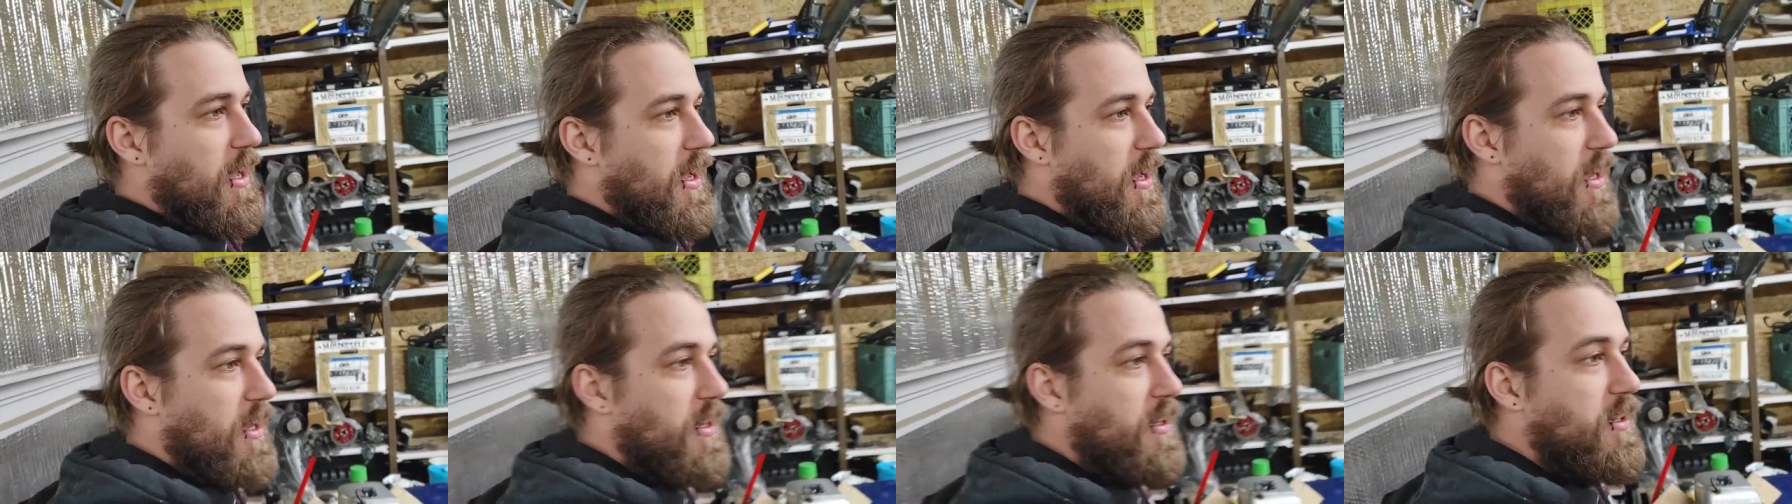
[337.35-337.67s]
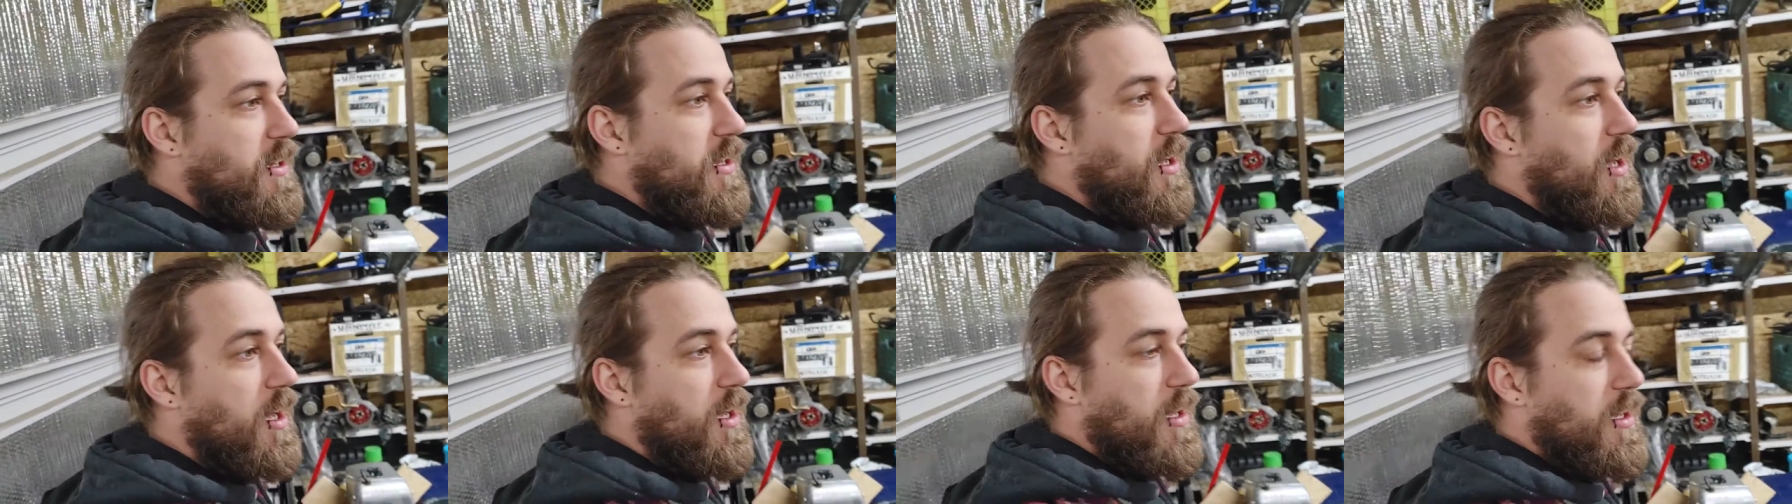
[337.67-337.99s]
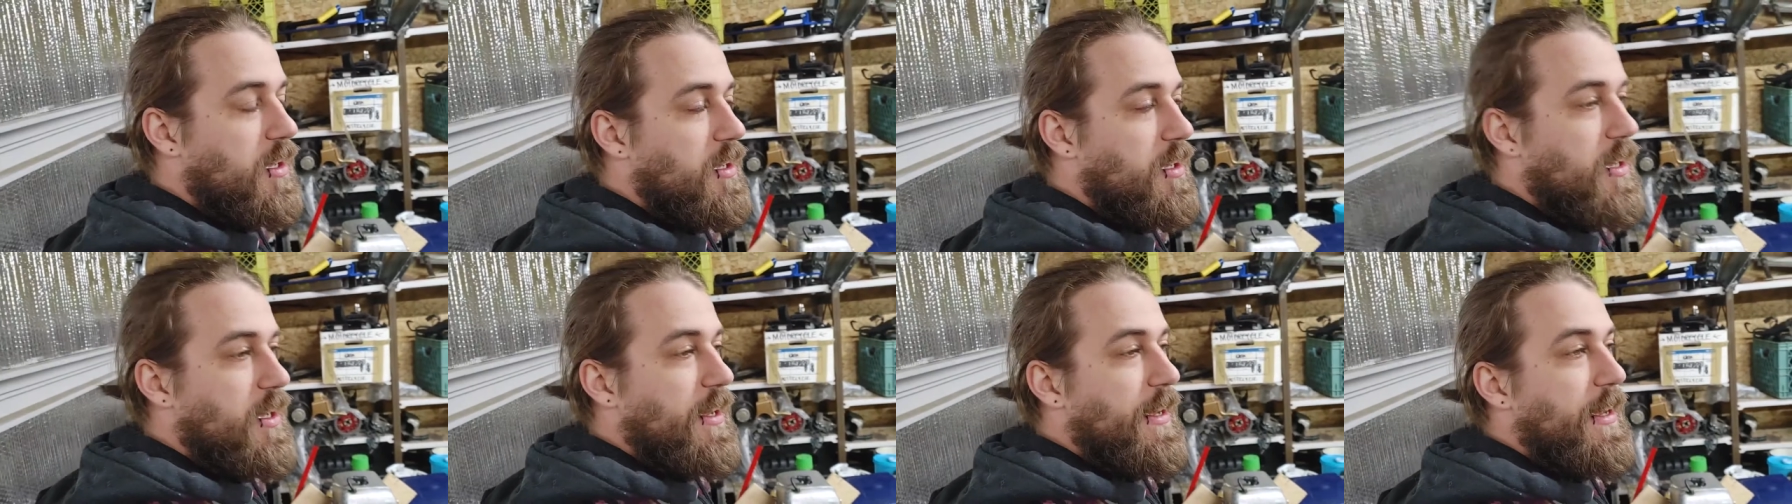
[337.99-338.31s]
And
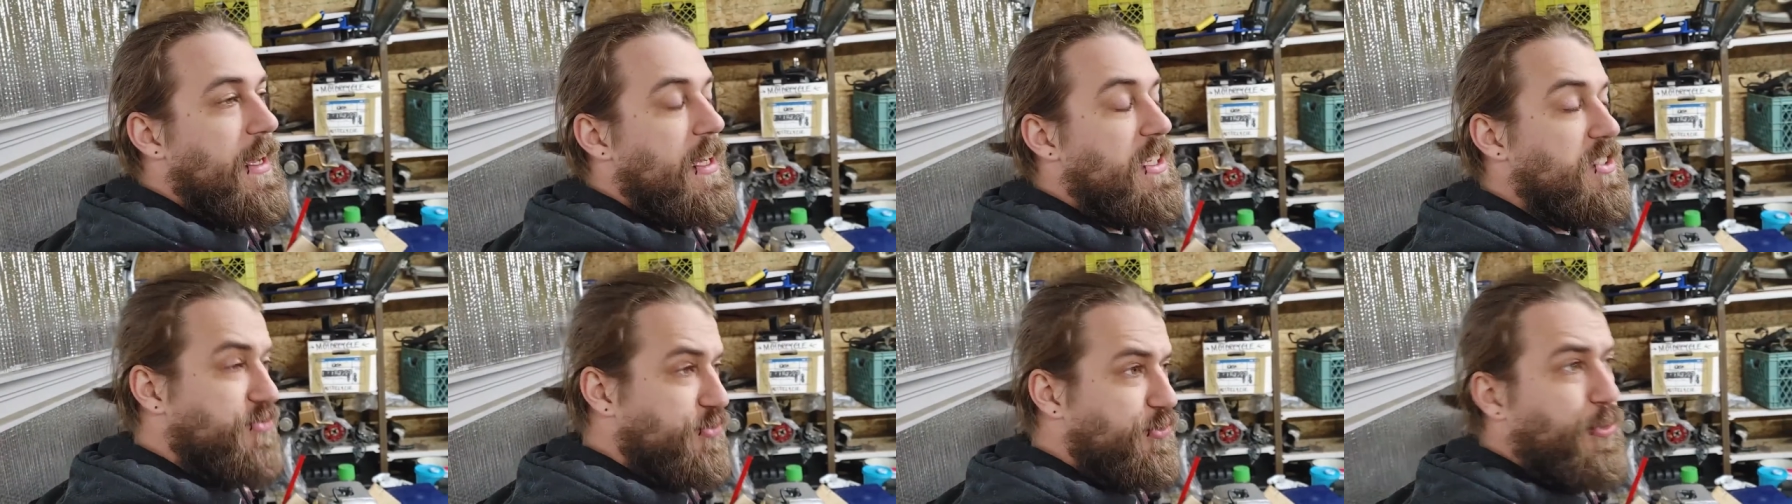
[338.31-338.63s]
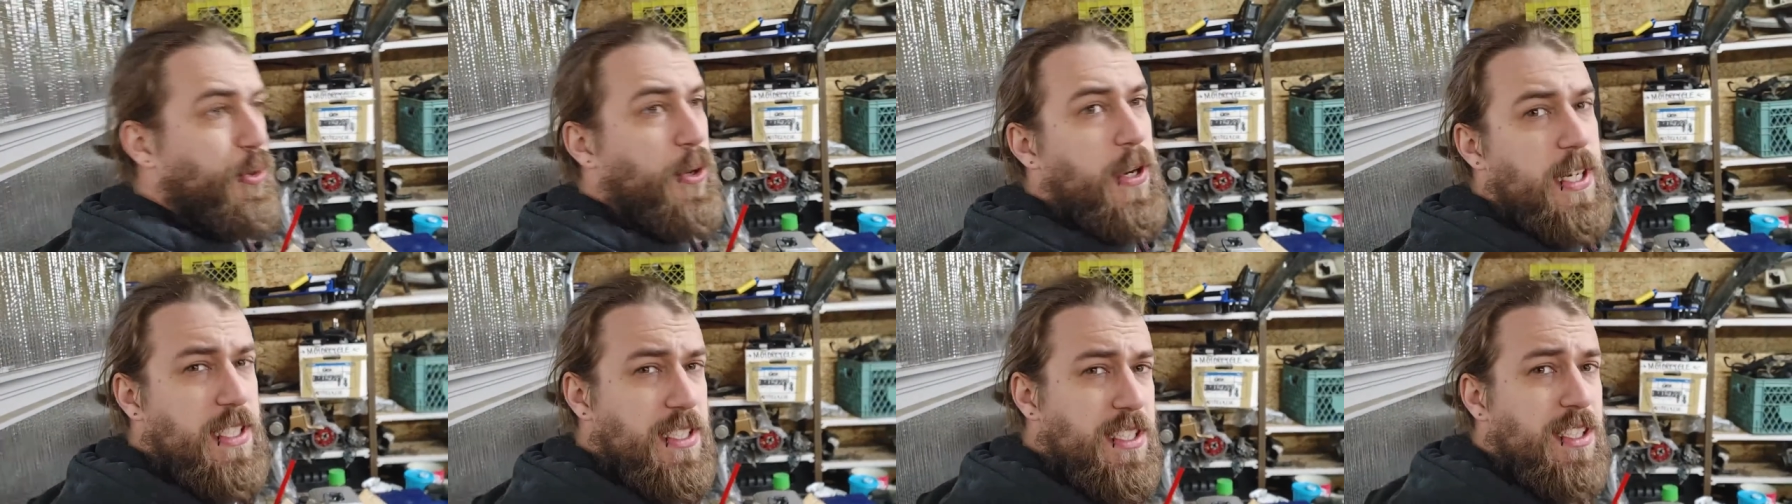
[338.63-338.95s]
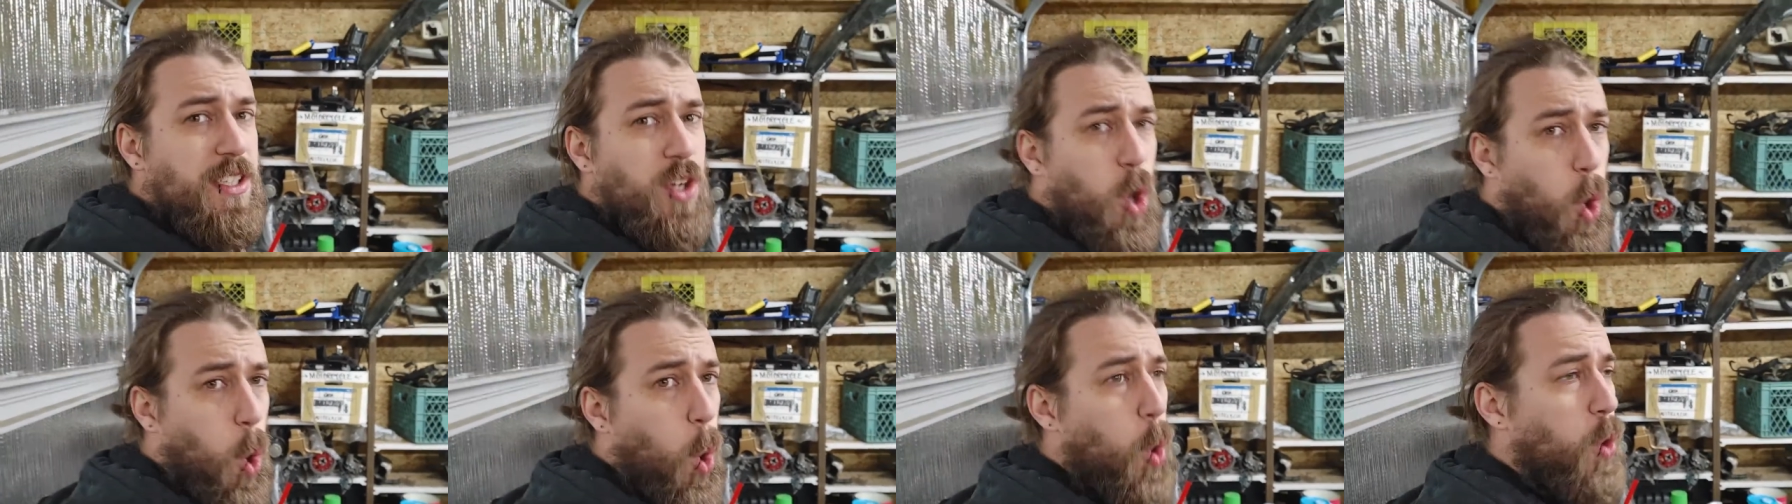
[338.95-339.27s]
it's
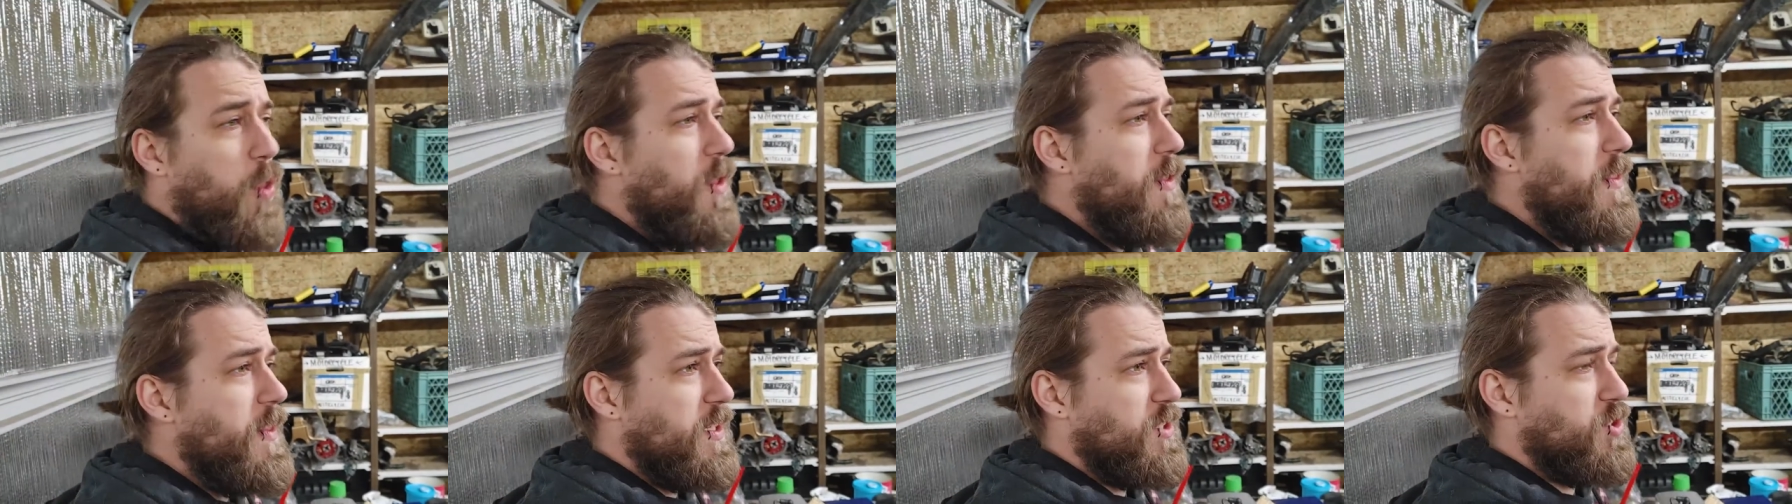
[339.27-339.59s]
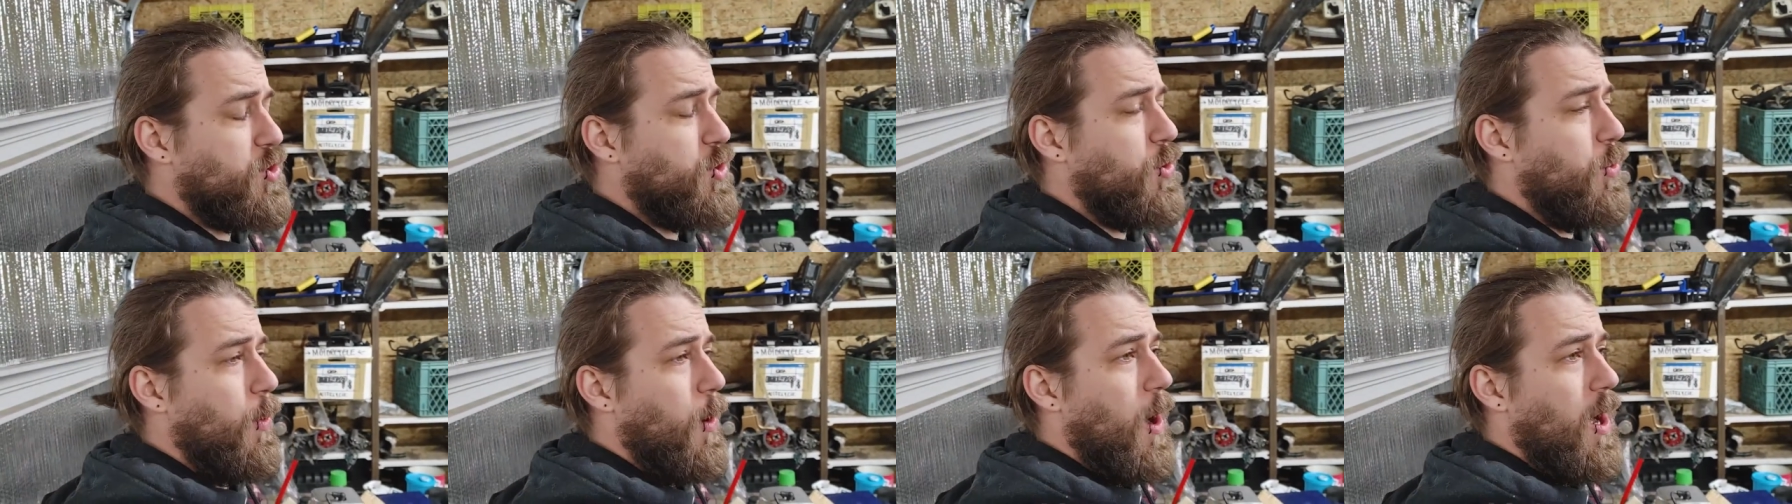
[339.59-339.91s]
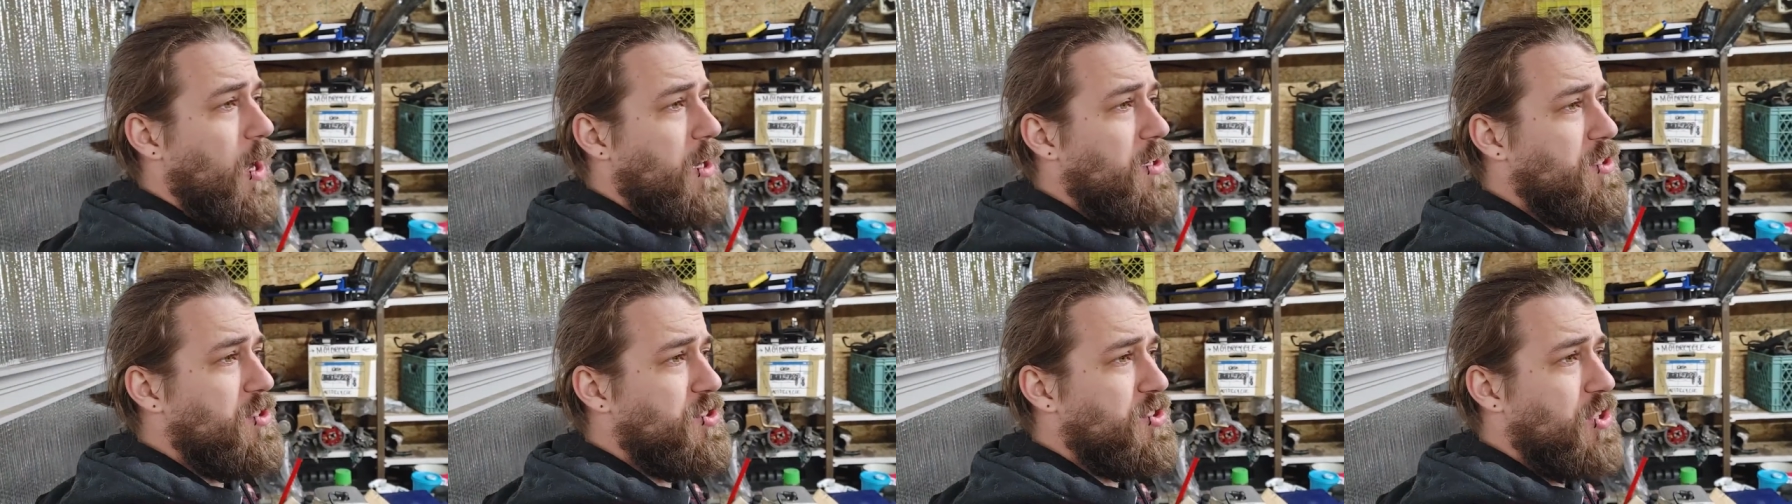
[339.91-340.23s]
freezing cold in this
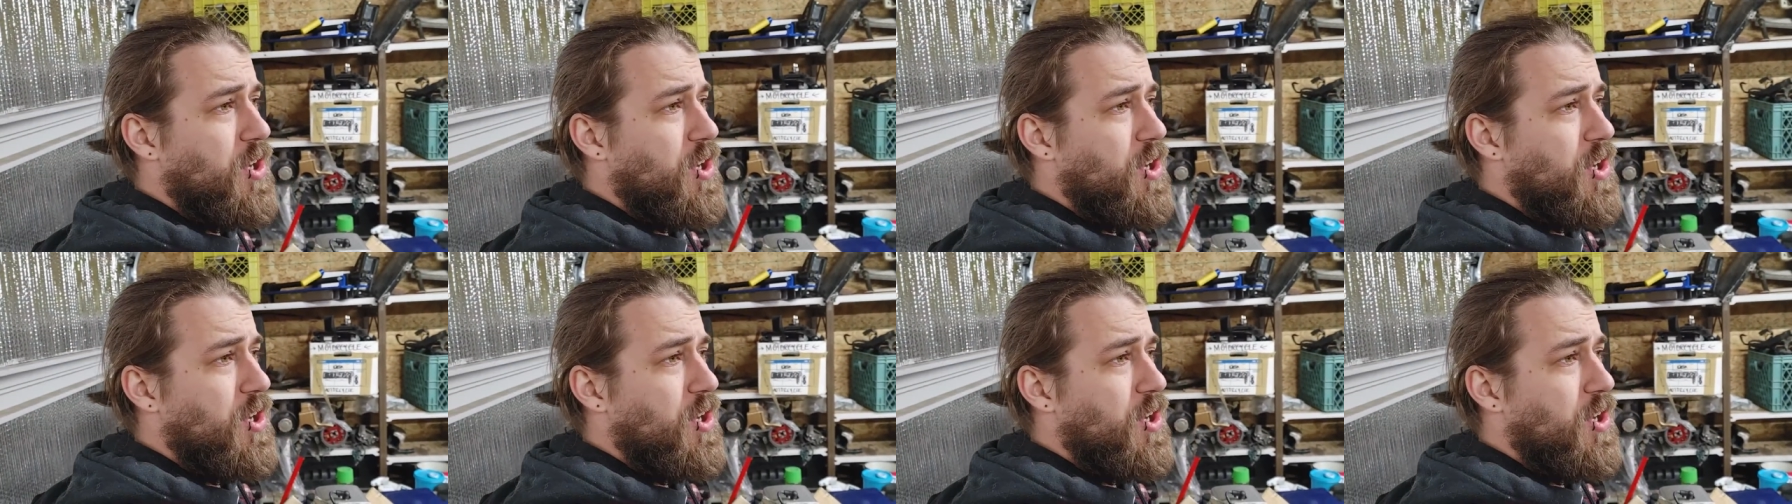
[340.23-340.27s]
garage.